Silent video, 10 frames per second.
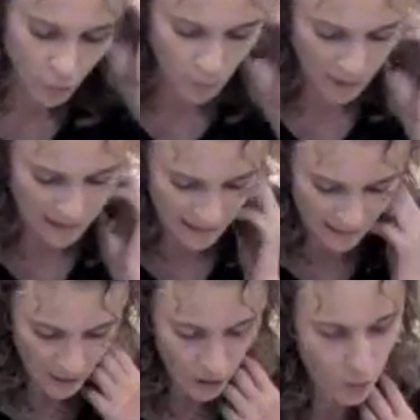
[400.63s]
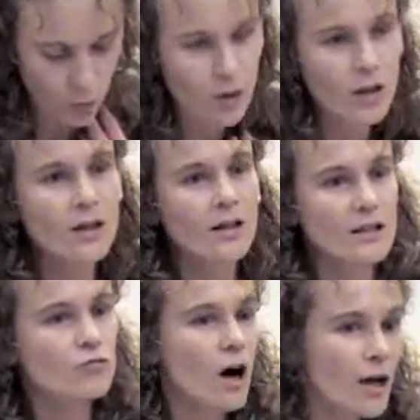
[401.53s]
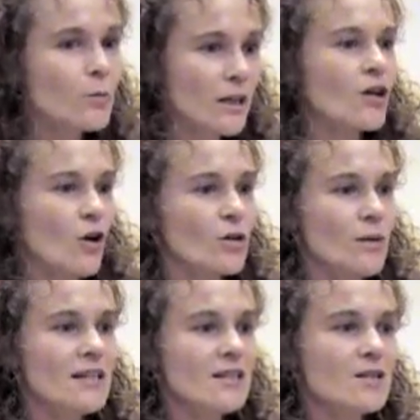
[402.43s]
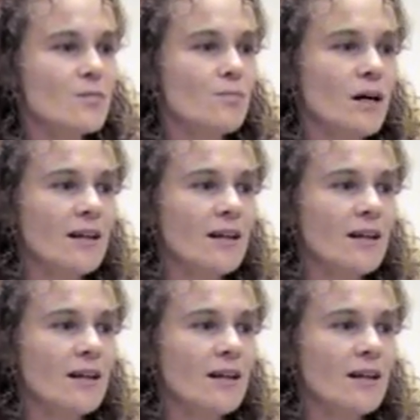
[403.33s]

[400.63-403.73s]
Roubini, who is a right-wing economist,